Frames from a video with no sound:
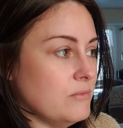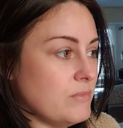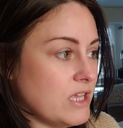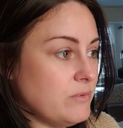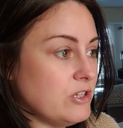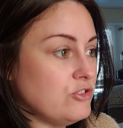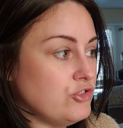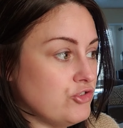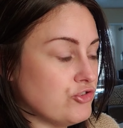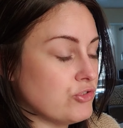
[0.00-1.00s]
maybe
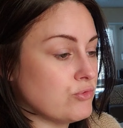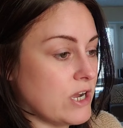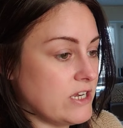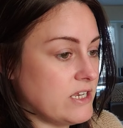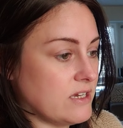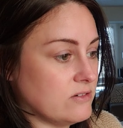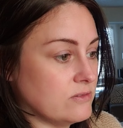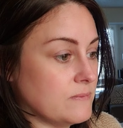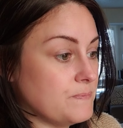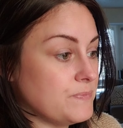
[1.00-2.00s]
you should write down